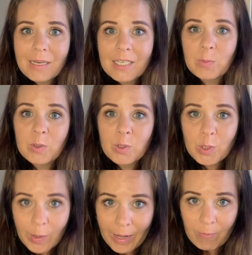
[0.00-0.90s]
He's been so
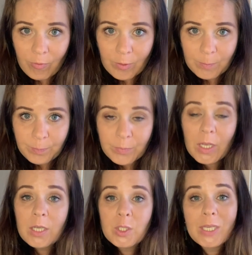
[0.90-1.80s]
helpful.
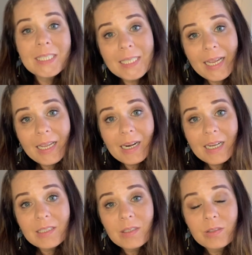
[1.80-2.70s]
So he's taking
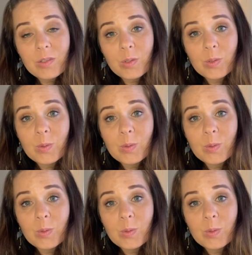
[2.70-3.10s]
us to